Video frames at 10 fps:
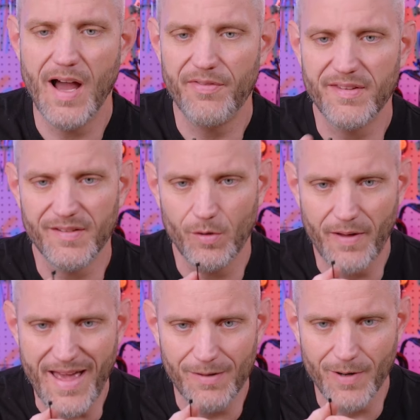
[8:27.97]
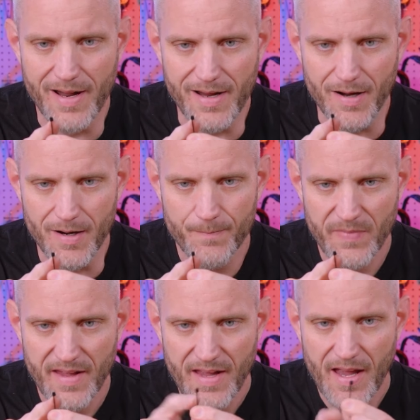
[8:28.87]
got this little head right here
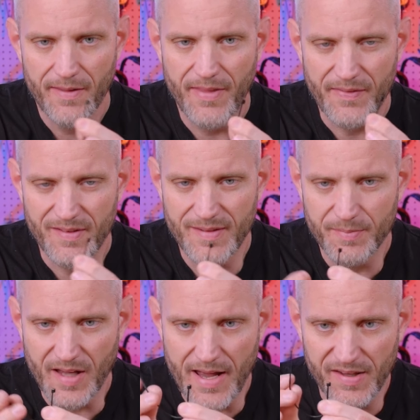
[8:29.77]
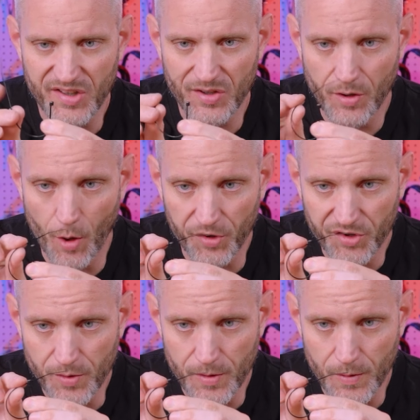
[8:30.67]
that the zip tie
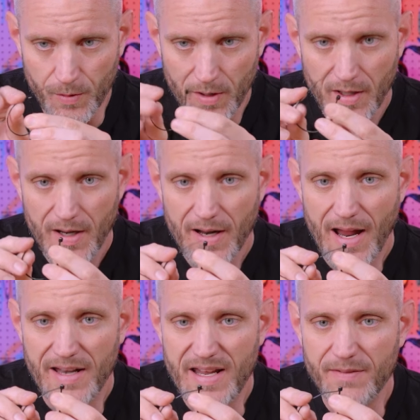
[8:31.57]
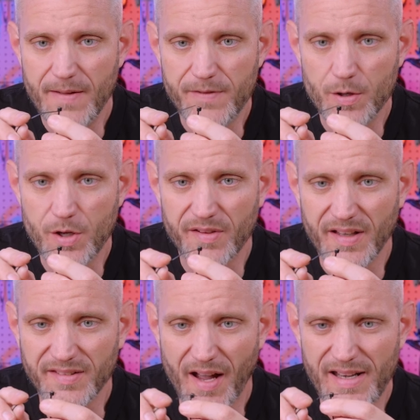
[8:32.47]
goes through. And even if you're
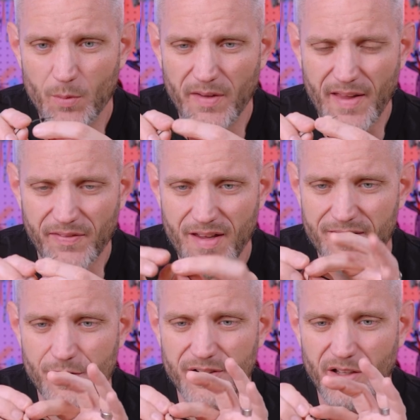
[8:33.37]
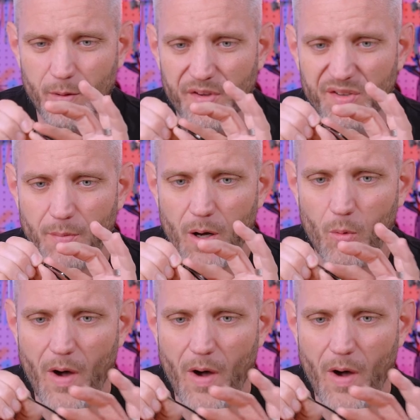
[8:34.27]
using a tiny one like this and you're dealing with small